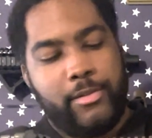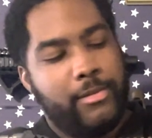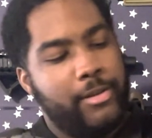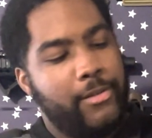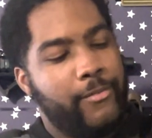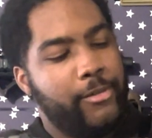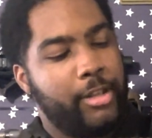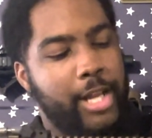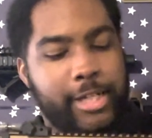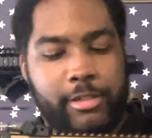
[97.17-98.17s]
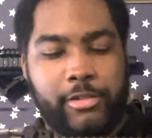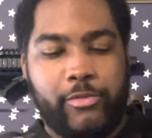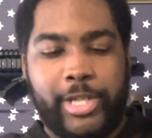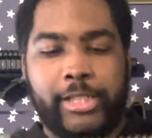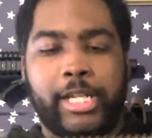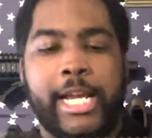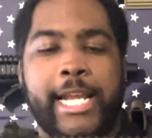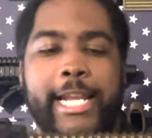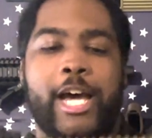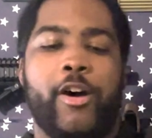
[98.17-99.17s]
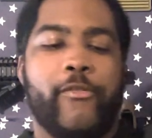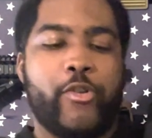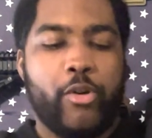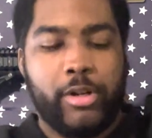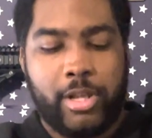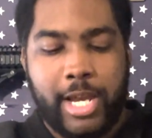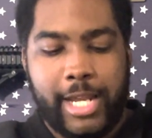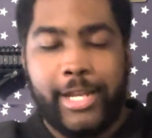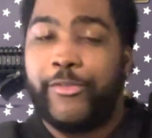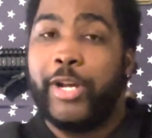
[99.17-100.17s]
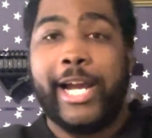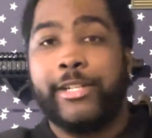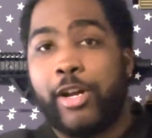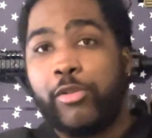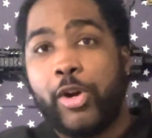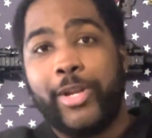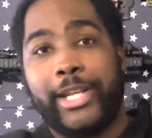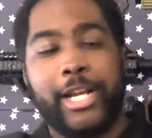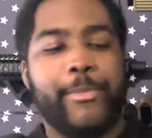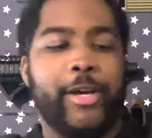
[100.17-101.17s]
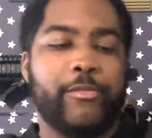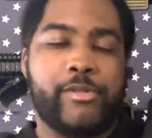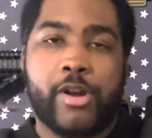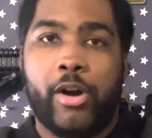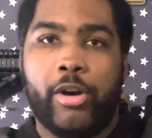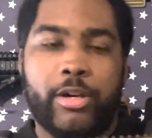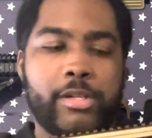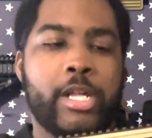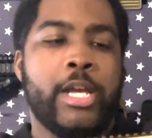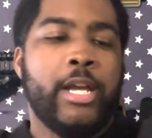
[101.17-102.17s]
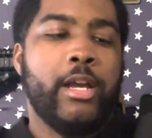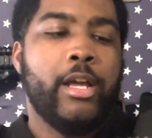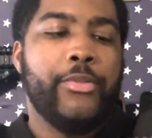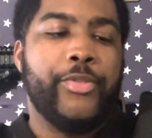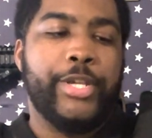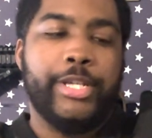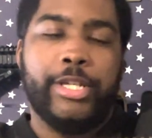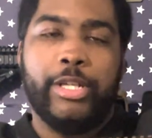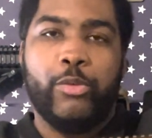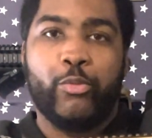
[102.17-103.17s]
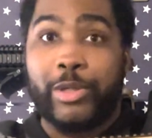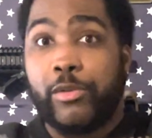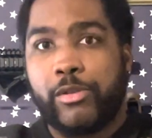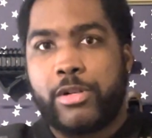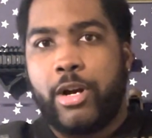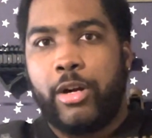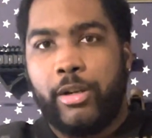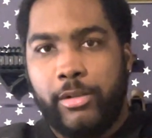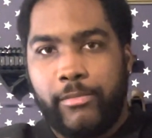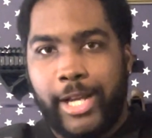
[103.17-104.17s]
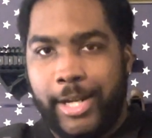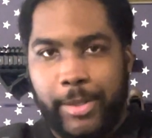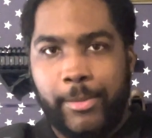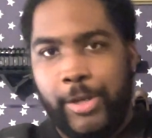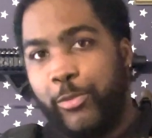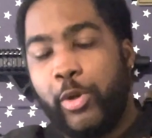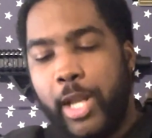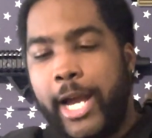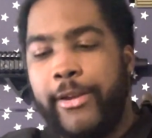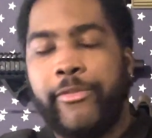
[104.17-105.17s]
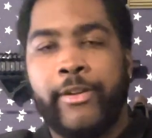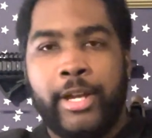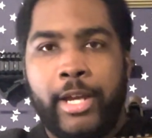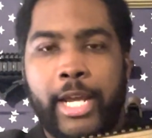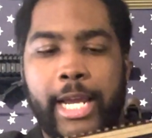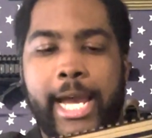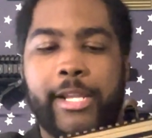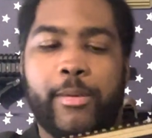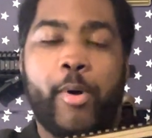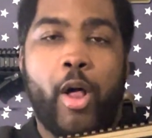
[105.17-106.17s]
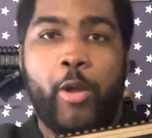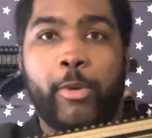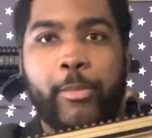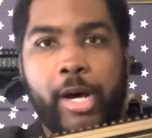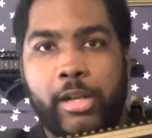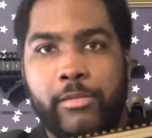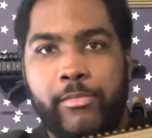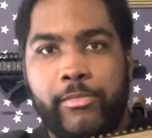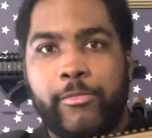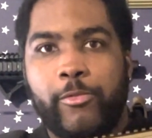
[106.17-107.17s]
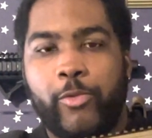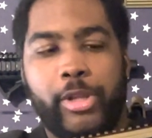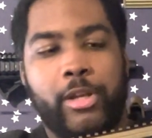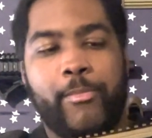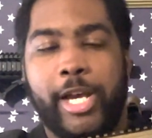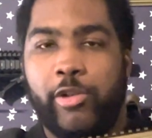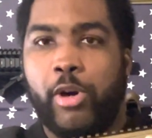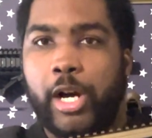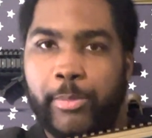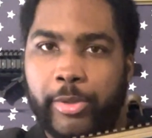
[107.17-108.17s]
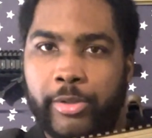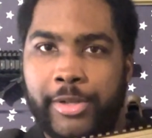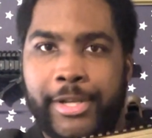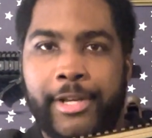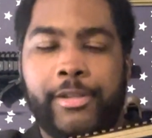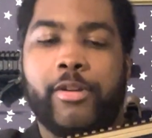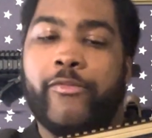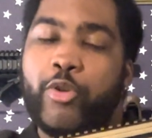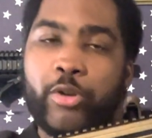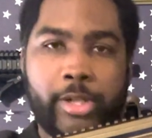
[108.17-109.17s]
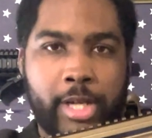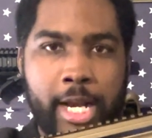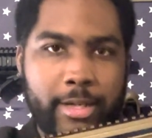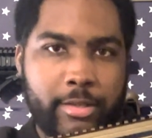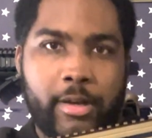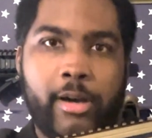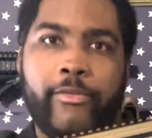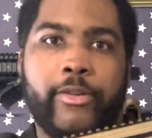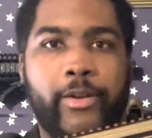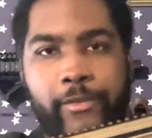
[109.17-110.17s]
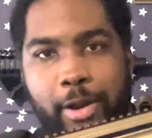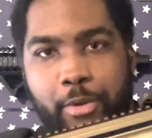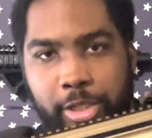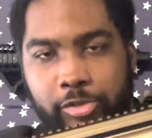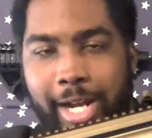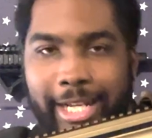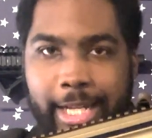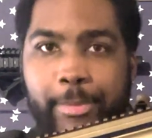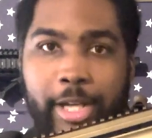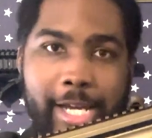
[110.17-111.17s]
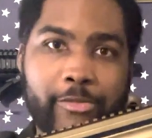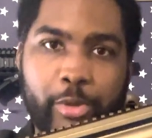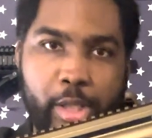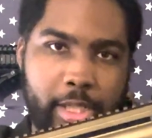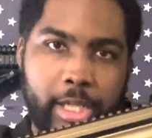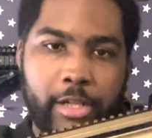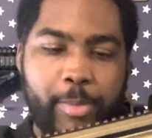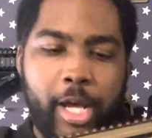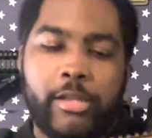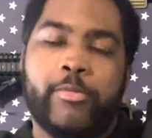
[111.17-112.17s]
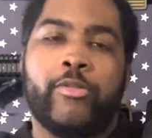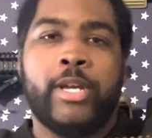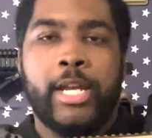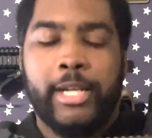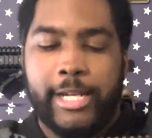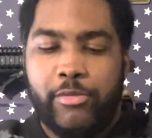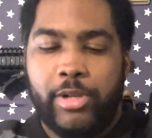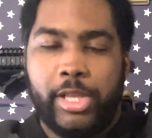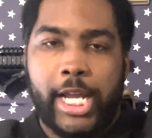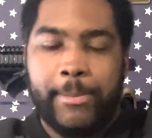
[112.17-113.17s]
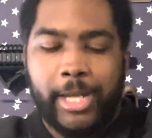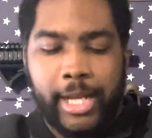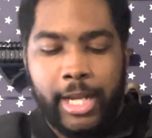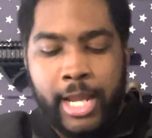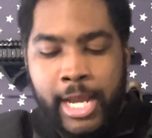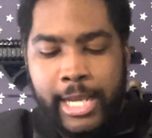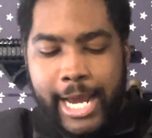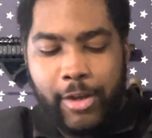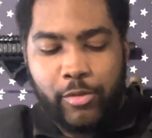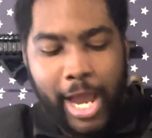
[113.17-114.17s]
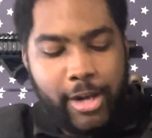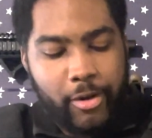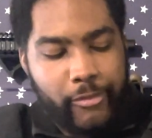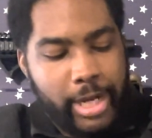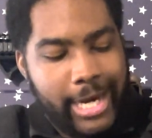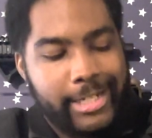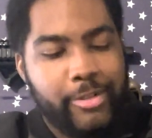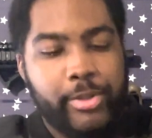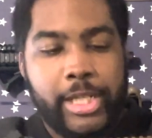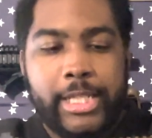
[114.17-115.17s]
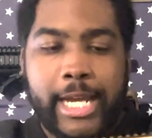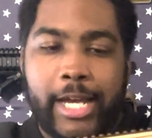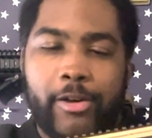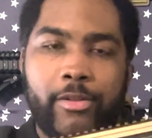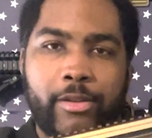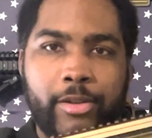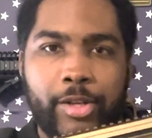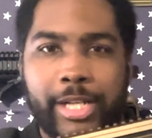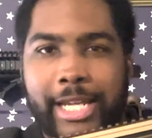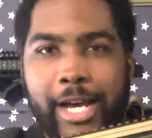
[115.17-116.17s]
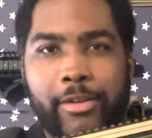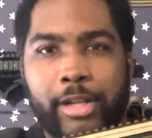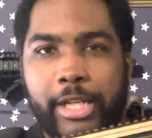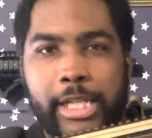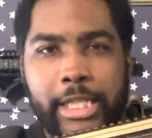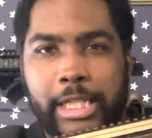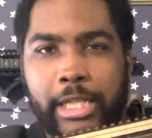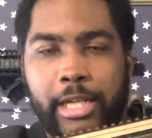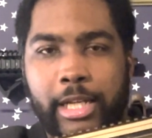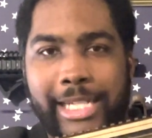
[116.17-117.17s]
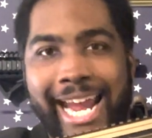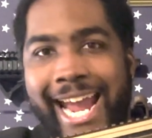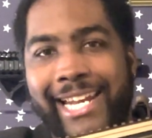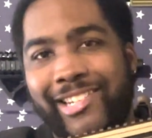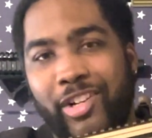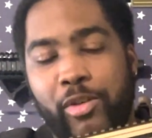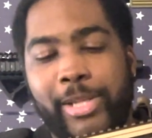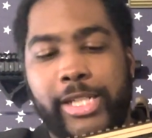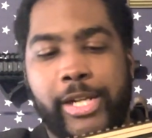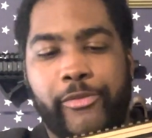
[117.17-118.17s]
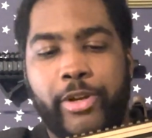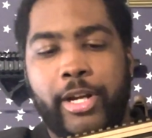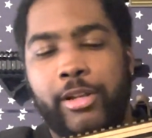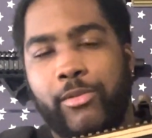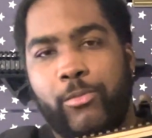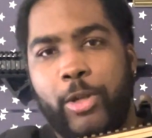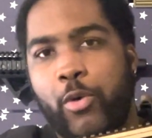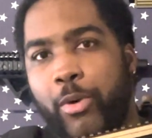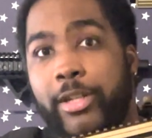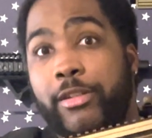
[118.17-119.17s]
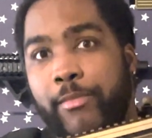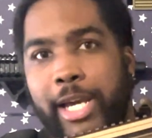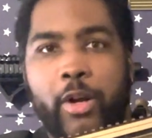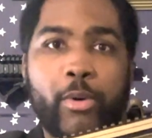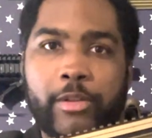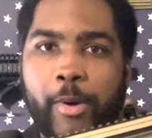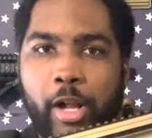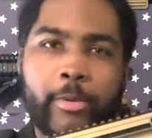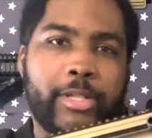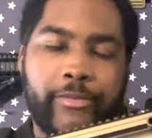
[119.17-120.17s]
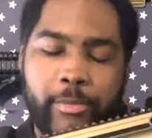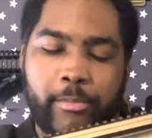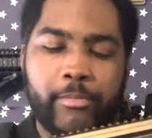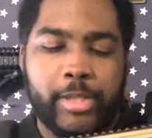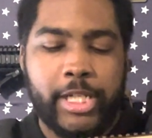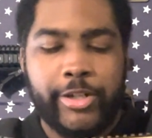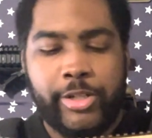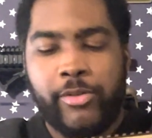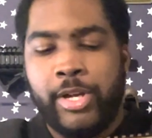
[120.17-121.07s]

The selector switch. Now, of course, if you guys don't know anything about scars, the real Scar, like in real life, it has a polymer bottom with a metal upper. So of course in Airsoft, if they want to try and keep it as realistic as possible, they do the same thing. Now, I don't know if you guys can really tell. You can tell the tan is a little bit different because, you know, one's metal, one's polymer, different material.